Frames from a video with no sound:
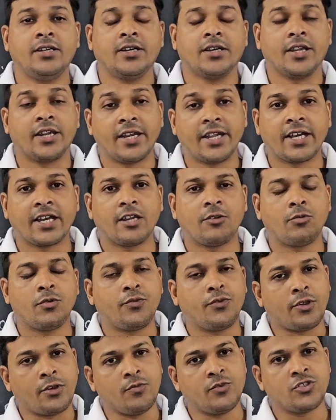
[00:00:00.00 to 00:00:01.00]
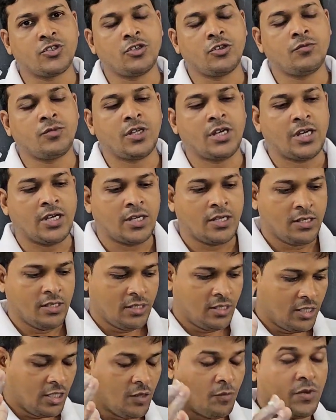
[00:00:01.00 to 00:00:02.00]
ray diagram of formation of the
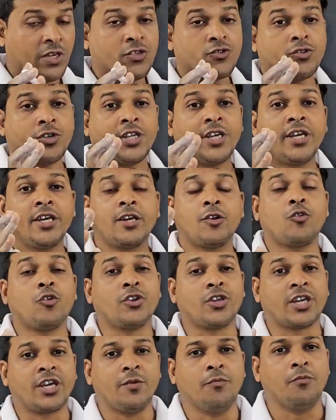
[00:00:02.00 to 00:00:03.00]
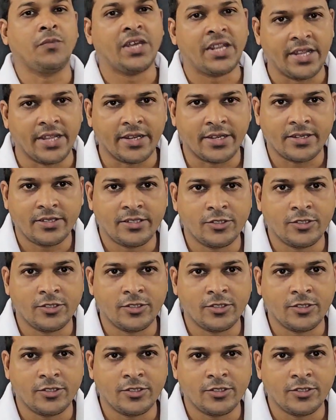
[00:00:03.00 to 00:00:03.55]
image on a concave mirror.